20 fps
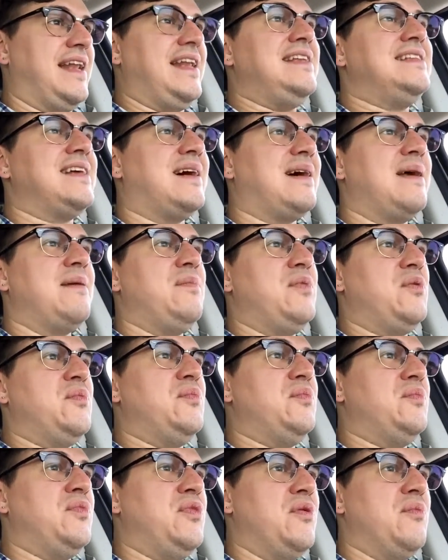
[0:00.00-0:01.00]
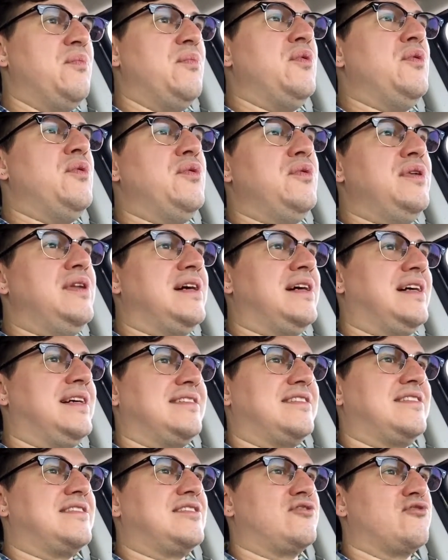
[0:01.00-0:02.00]
Anytime the, the mood
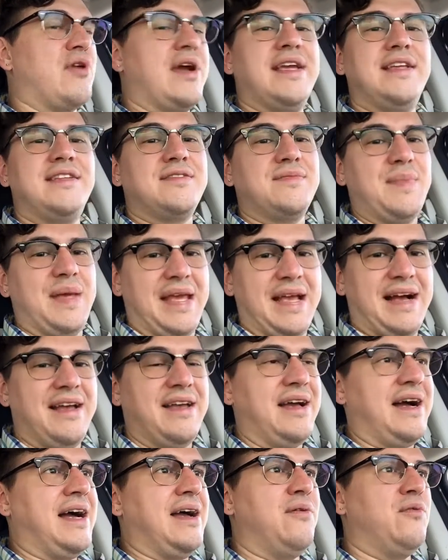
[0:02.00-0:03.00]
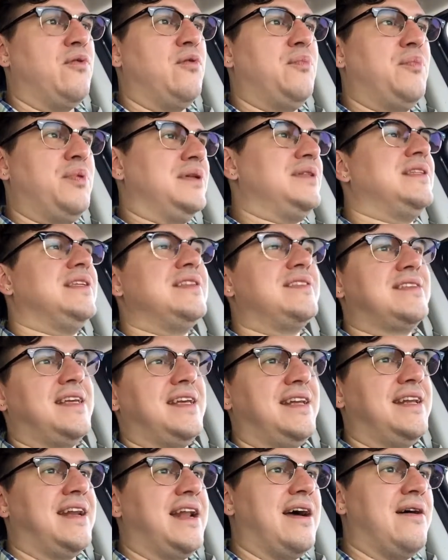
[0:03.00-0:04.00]
uh, strikes me, I, I will put this
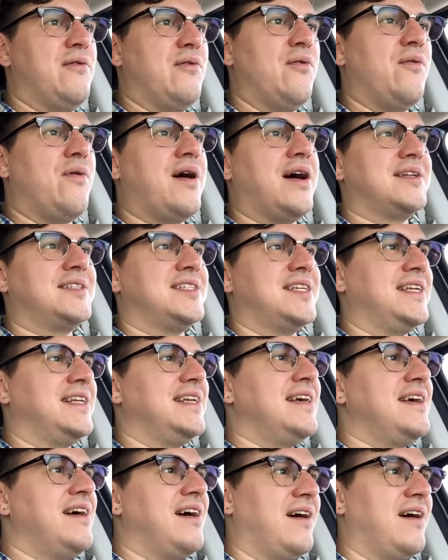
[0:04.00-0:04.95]
in and I will watch it.